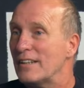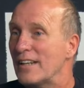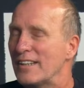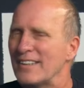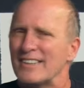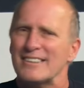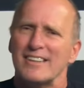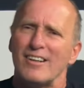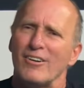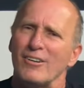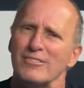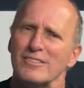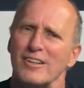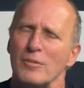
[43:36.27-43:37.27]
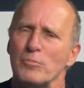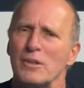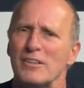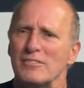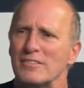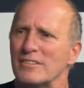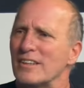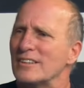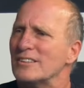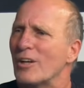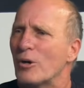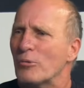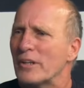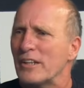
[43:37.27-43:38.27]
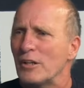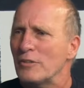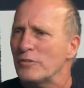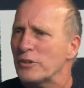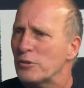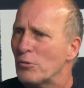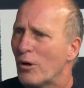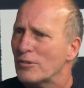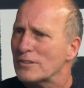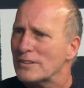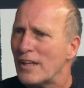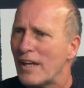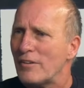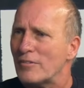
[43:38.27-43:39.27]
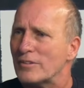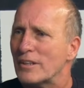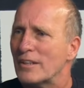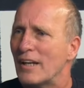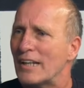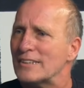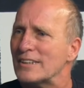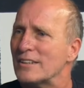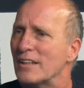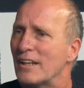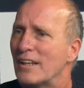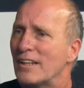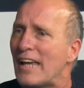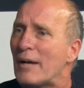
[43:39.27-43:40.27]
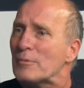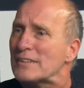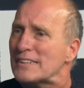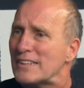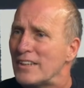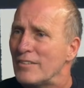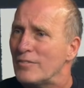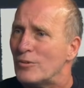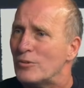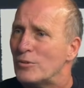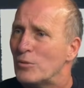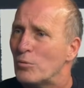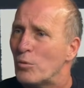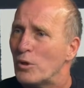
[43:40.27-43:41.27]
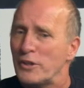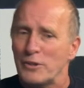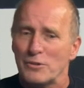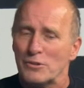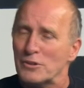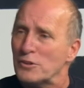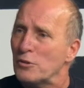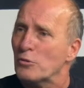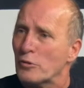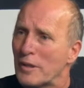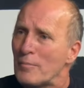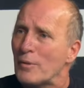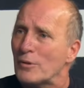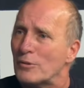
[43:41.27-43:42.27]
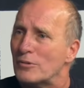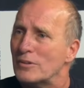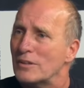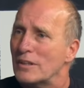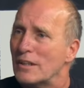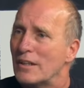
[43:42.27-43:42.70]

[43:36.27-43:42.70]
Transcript: And they say, oh, Tom, well, it's already over. You all settled. I said, that was civil. What are you going to do criminal?